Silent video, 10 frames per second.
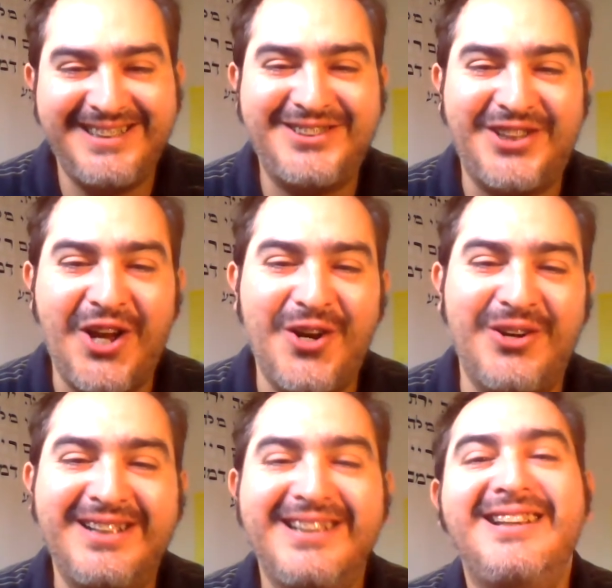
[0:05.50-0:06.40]
so
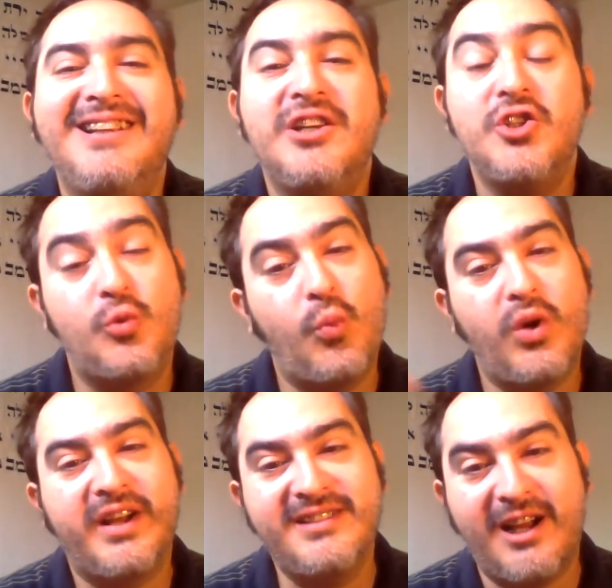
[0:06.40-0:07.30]
we're
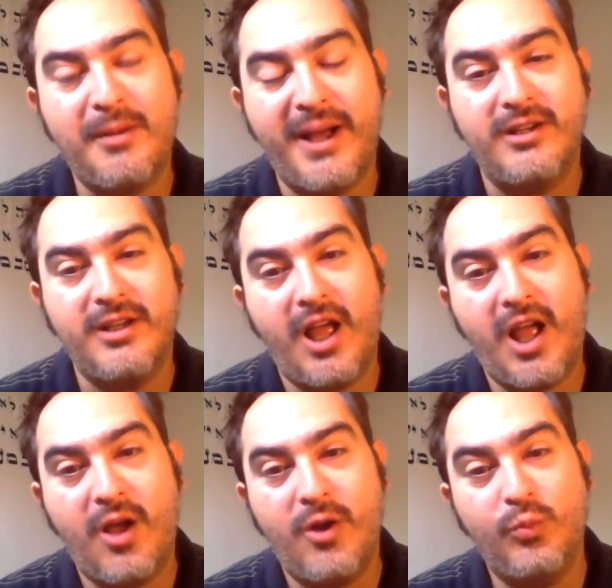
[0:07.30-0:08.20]
gonna talk about.
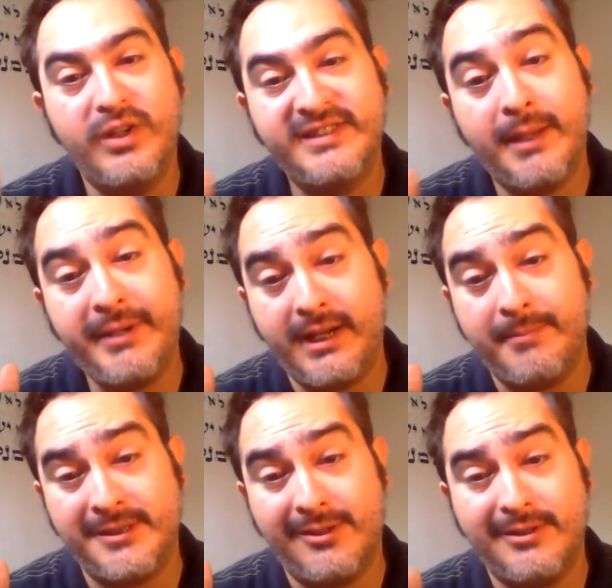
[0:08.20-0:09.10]
We're skipping an
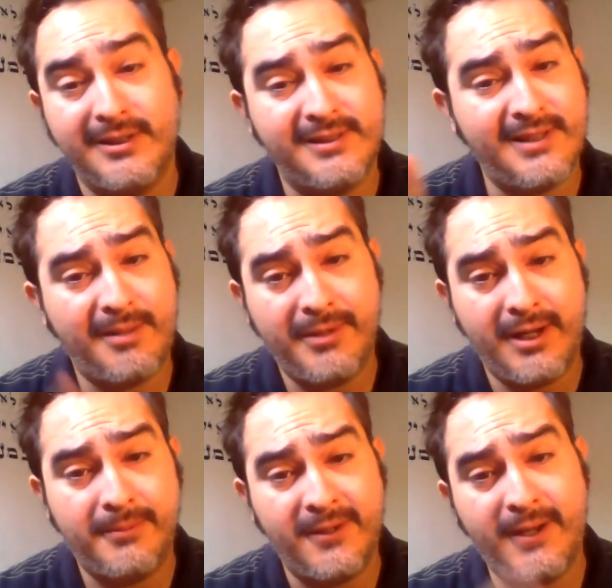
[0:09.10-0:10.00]
episode because I'm gonna
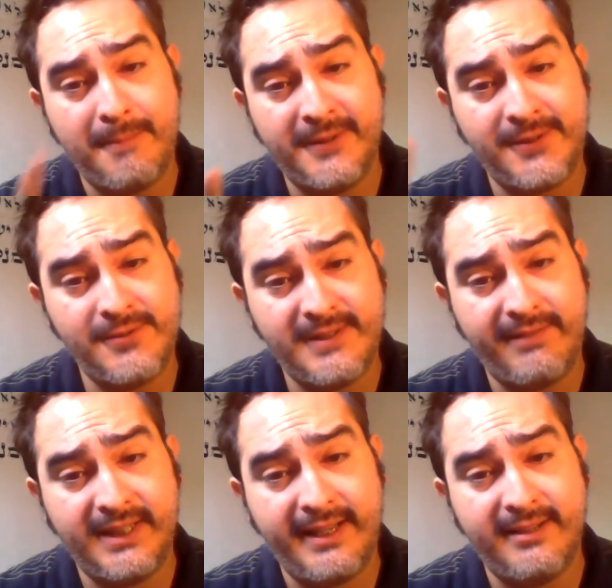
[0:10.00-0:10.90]
upload episode
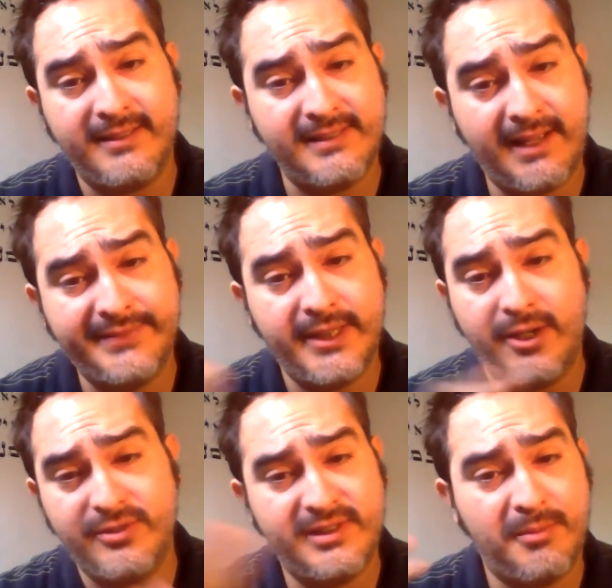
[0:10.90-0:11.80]
seven later because I have the
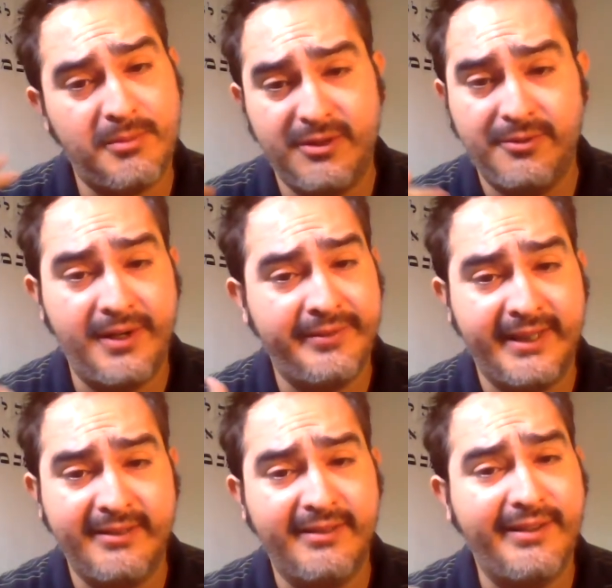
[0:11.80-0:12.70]
notes somewhere around
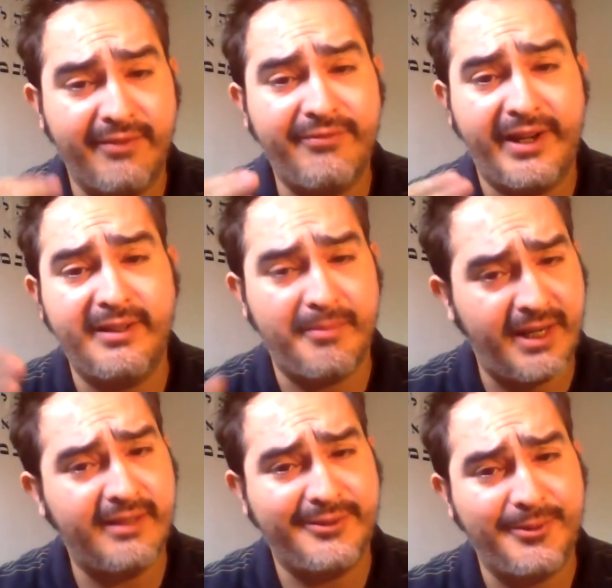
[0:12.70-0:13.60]
here and I'll find them and
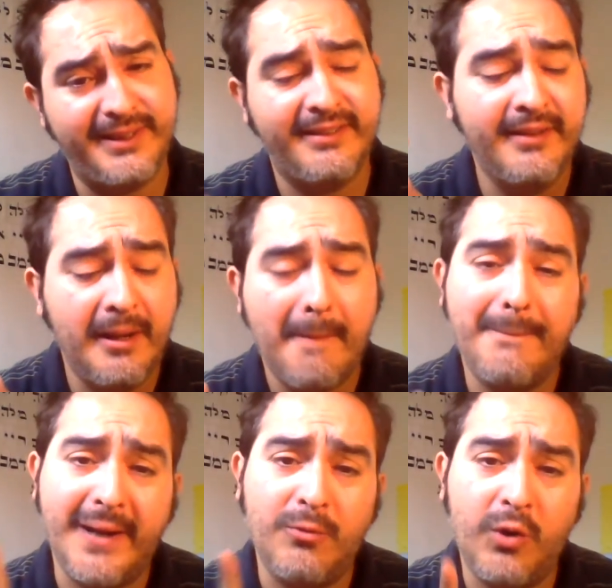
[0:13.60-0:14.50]
I'll do it.
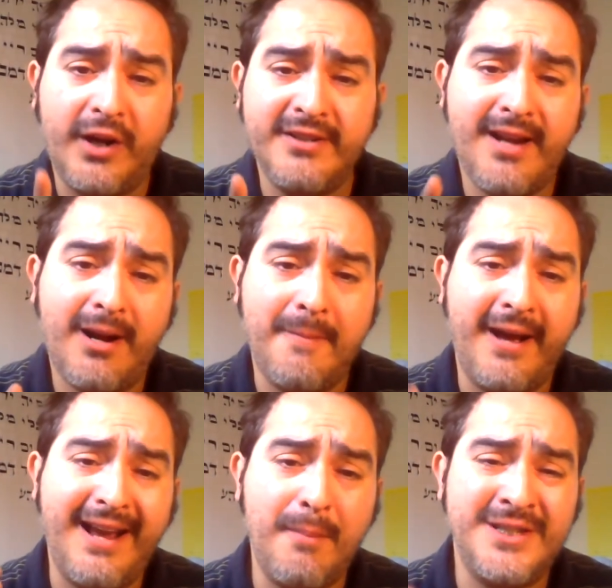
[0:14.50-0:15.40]
But we're gonna talk
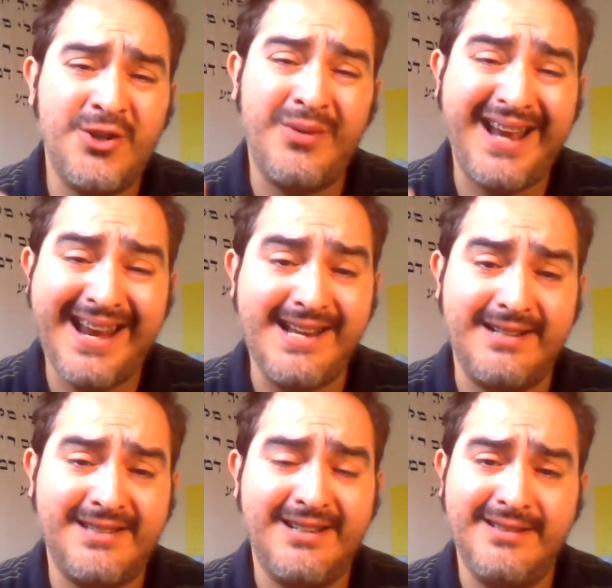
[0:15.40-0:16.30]
about episode eight,